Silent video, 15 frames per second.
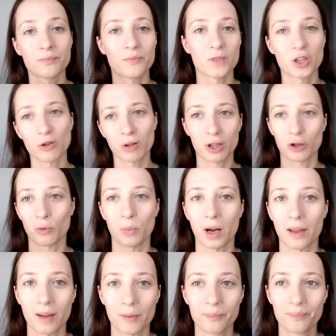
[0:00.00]
so I don't buy
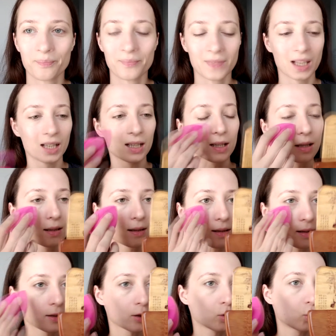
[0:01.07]
them.
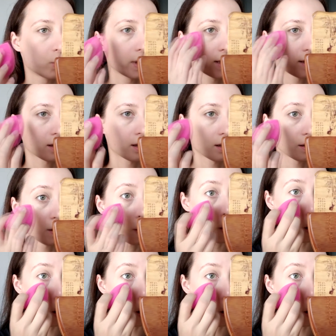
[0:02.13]
So we're done